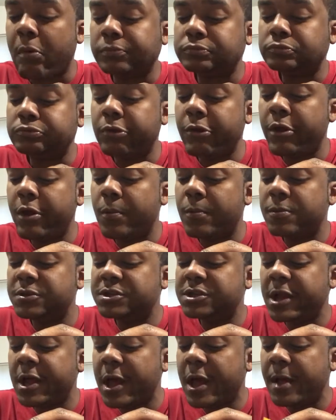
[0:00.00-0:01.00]
You want to see
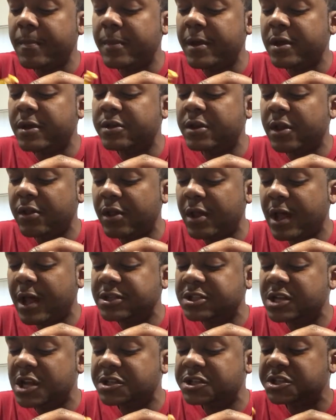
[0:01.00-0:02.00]
how I make another hot
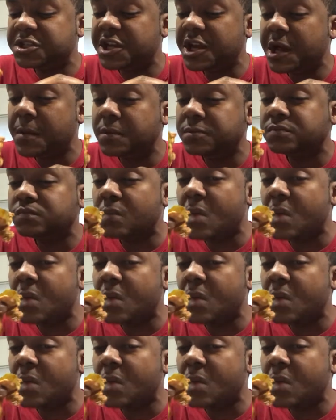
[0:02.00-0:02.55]
sausage sandwich?